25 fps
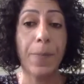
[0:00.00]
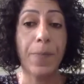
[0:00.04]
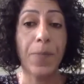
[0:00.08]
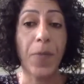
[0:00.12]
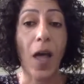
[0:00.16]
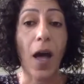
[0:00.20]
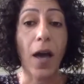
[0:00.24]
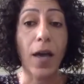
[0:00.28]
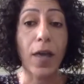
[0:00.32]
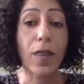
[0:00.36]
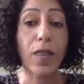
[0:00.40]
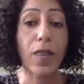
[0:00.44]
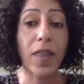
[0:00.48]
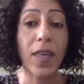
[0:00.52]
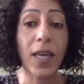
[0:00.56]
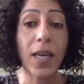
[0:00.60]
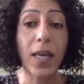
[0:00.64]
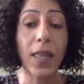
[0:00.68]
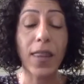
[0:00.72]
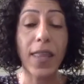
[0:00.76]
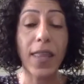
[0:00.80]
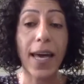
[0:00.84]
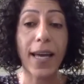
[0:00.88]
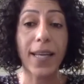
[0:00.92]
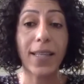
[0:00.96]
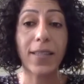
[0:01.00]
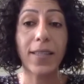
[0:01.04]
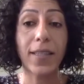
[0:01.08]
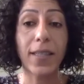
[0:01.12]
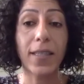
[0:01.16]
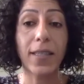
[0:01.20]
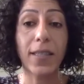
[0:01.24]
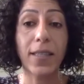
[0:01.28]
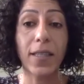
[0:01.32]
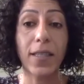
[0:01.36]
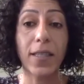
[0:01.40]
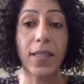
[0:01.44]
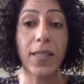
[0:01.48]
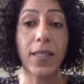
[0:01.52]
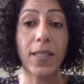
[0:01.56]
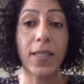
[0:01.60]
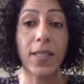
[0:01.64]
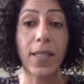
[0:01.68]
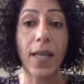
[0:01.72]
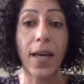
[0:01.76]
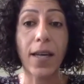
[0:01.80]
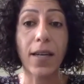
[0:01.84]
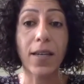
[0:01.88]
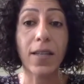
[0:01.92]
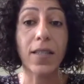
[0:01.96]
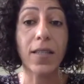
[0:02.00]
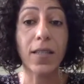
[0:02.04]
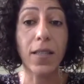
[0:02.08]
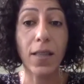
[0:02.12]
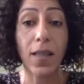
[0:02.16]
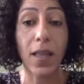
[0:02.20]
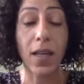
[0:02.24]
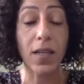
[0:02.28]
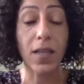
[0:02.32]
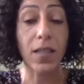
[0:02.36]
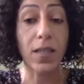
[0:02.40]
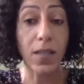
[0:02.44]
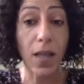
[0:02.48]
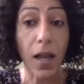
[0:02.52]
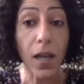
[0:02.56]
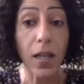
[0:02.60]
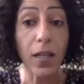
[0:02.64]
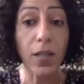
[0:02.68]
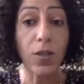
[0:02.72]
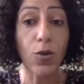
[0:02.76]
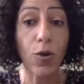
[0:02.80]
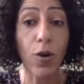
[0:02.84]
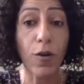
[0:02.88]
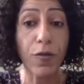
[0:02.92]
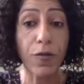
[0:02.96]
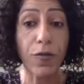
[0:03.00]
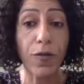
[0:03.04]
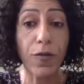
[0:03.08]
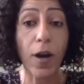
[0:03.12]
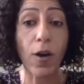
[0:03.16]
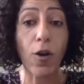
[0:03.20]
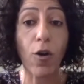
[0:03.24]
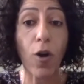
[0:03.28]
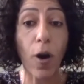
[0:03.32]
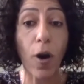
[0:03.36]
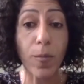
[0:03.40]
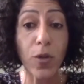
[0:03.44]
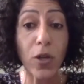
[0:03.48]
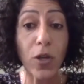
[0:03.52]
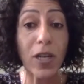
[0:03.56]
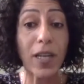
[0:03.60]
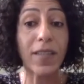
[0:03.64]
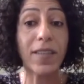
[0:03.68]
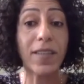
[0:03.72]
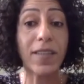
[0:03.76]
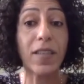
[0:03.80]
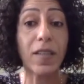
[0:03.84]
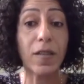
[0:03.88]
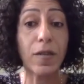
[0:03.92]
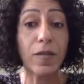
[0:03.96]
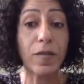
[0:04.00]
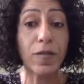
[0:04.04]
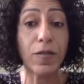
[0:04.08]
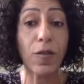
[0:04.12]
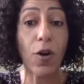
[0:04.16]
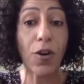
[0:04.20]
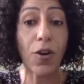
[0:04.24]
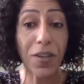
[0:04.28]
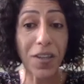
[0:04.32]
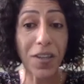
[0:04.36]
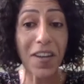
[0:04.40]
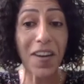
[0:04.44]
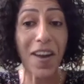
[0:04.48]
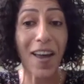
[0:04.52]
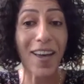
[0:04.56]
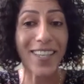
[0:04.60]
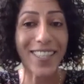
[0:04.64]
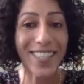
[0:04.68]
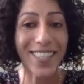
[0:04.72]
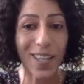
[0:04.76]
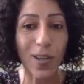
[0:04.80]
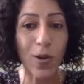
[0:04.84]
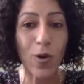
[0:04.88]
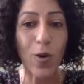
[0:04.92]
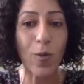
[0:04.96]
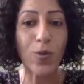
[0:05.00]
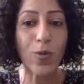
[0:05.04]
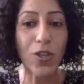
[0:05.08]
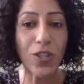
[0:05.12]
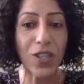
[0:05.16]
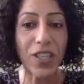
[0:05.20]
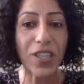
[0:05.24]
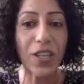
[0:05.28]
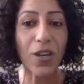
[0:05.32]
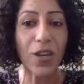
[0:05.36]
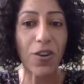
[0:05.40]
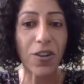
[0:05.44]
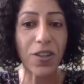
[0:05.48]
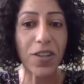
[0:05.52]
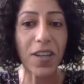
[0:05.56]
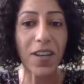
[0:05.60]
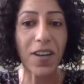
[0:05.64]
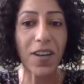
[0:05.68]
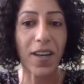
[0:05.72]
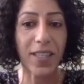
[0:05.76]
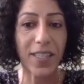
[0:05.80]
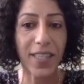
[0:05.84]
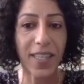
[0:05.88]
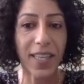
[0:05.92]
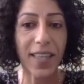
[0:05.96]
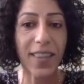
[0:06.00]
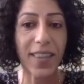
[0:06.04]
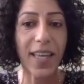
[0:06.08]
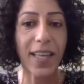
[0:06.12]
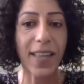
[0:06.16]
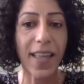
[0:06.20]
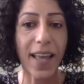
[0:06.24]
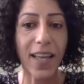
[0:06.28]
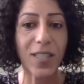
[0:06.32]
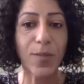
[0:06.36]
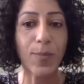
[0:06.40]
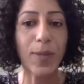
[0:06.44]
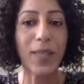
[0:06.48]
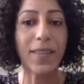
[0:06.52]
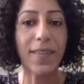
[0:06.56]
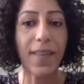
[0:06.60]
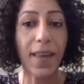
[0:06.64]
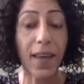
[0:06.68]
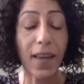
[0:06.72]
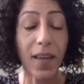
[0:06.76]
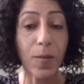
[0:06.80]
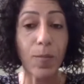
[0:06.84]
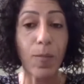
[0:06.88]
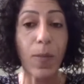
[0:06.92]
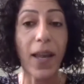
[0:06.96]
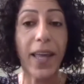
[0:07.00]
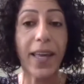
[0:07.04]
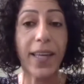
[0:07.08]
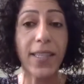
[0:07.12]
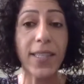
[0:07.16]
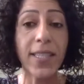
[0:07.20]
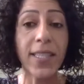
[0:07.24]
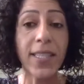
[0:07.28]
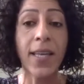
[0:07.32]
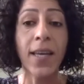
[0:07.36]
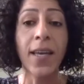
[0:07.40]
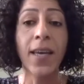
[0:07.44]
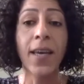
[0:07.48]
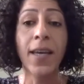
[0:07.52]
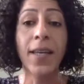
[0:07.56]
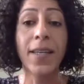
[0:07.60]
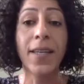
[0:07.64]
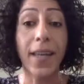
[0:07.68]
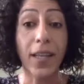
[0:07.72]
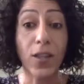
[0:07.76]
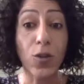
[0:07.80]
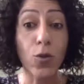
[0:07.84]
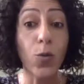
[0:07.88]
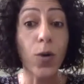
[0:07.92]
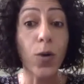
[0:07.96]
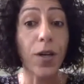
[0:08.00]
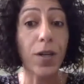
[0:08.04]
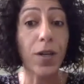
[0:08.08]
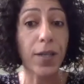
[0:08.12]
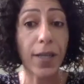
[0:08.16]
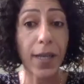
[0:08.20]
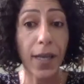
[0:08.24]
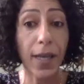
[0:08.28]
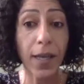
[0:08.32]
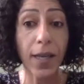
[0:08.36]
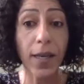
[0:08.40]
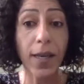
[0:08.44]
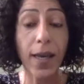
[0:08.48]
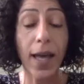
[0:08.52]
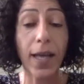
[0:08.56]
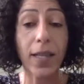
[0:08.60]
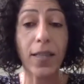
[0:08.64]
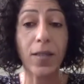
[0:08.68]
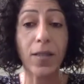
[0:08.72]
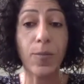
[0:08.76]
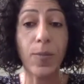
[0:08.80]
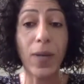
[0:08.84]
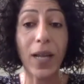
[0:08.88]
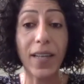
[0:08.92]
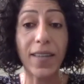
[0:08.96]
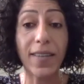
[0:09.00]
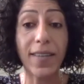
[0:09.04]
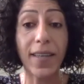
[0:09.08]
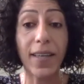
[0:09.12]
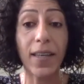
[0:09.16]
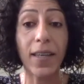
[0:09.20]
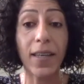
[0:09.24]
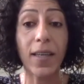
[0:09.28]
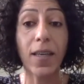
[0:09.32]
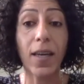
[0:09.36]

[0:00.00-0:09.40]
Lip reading: I think that it is the result of a cumulative organizing, community organizing that has been taking place, networking and building